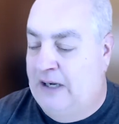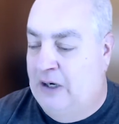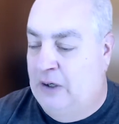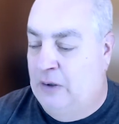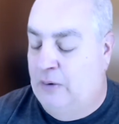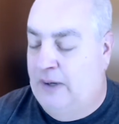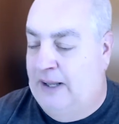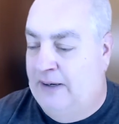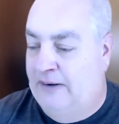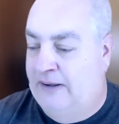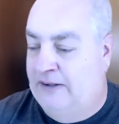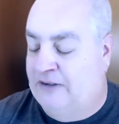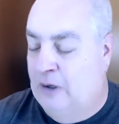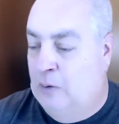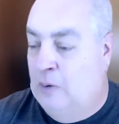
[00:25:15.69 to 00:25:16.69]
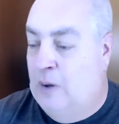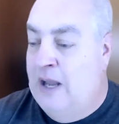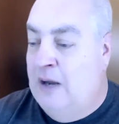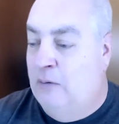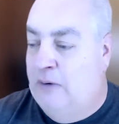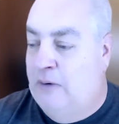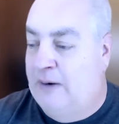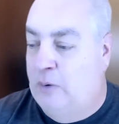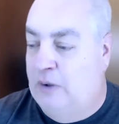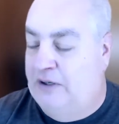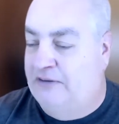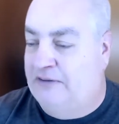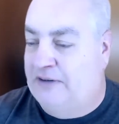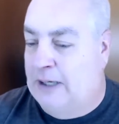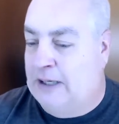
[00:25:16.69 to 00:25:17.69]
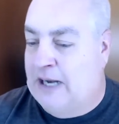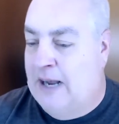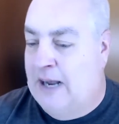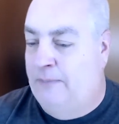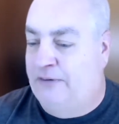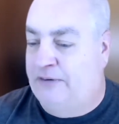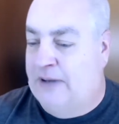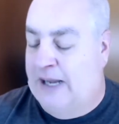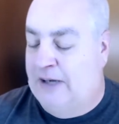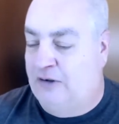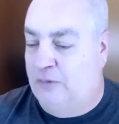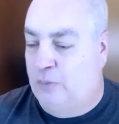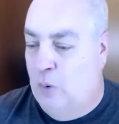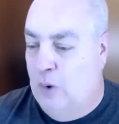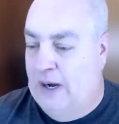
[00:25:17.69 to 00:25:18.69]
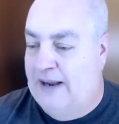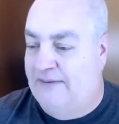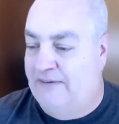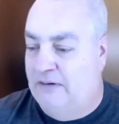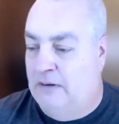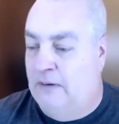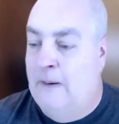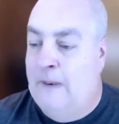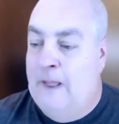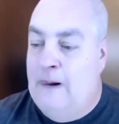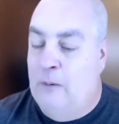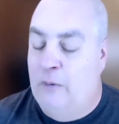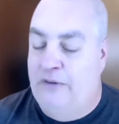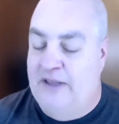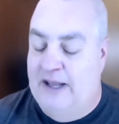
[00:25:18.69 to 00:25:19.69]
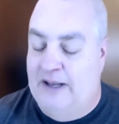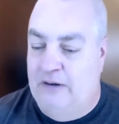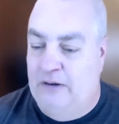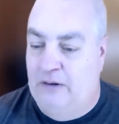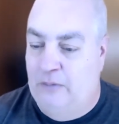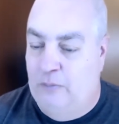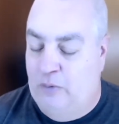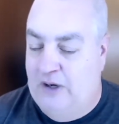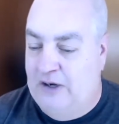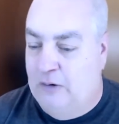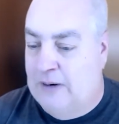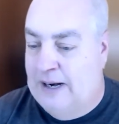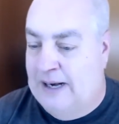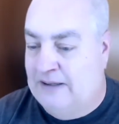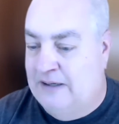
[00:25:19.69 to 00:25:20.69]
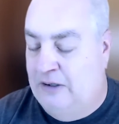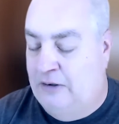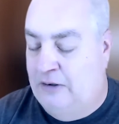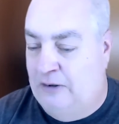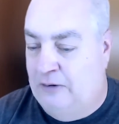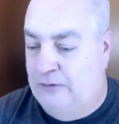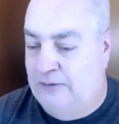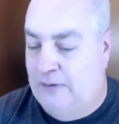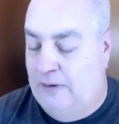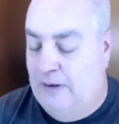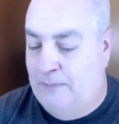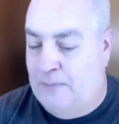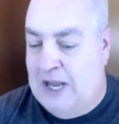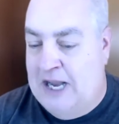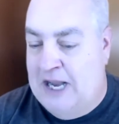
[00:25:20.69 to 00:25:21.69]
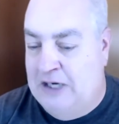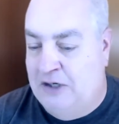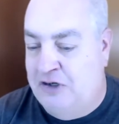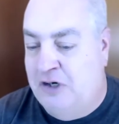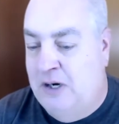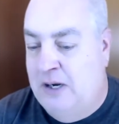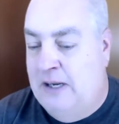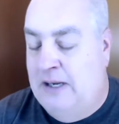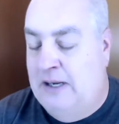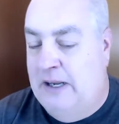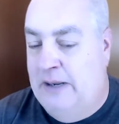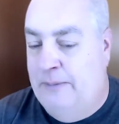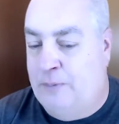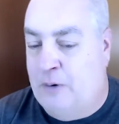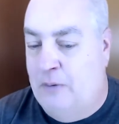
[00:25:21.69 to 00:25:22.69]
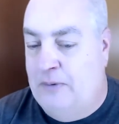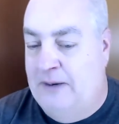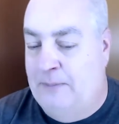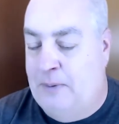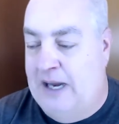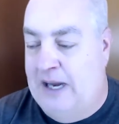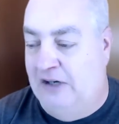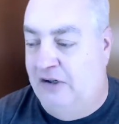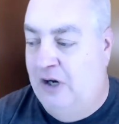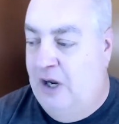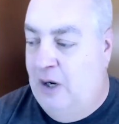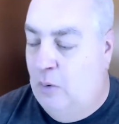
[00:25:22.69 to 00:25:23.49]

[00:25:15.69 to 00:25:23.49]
and so redwidgets.com/whatever would then redirect it to the page, appropriate page.